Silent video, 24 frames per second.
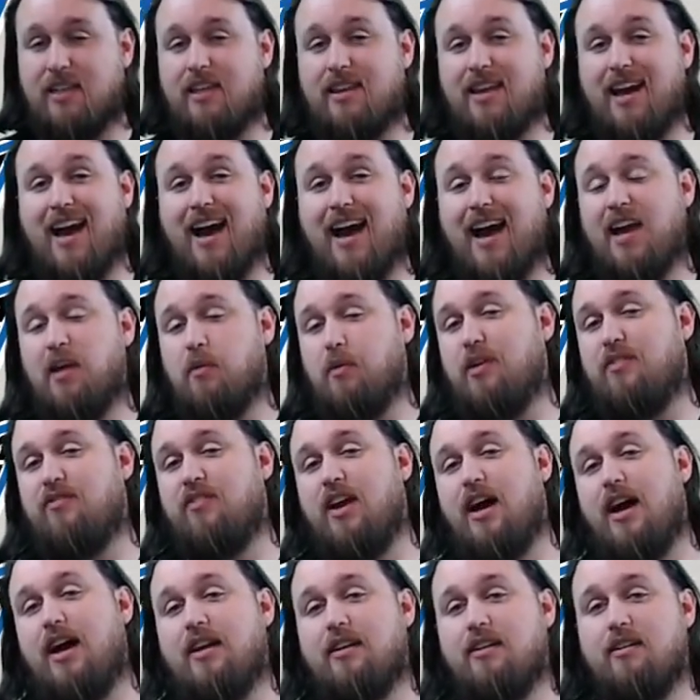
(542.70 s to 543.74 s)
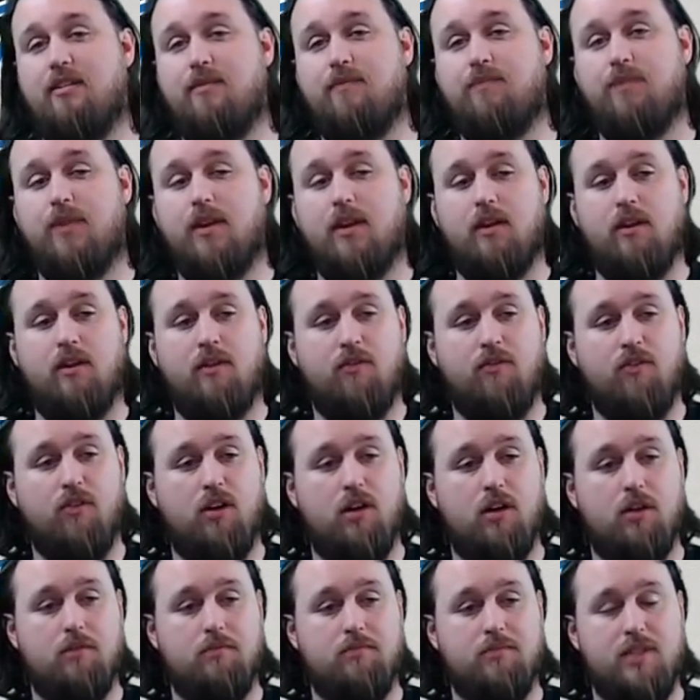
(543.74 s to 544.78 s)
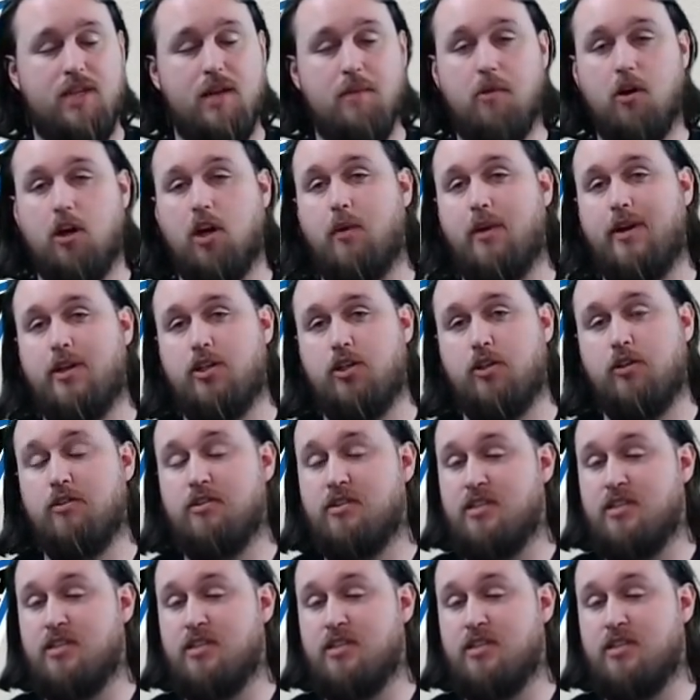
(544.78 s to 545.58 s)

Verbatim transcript: the high we've gotten from Tim Hardaway Jr.